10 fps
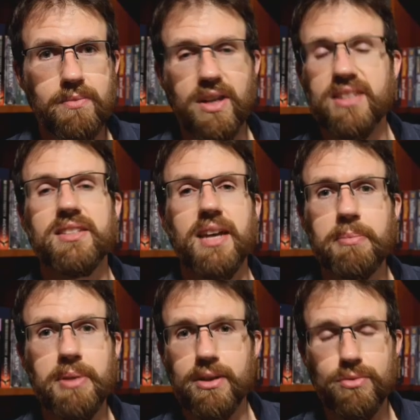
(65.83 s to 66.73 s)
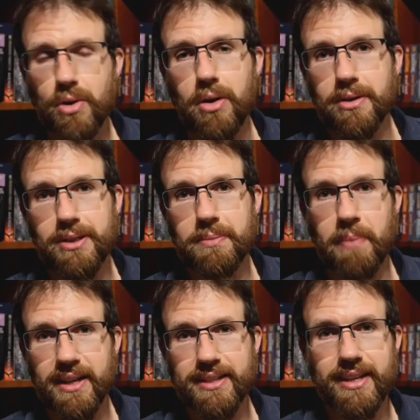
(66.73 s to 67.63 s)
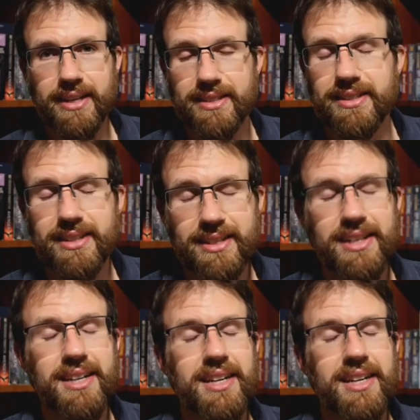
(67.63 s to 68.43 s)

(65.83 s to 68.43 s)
like sapient rocks, basically,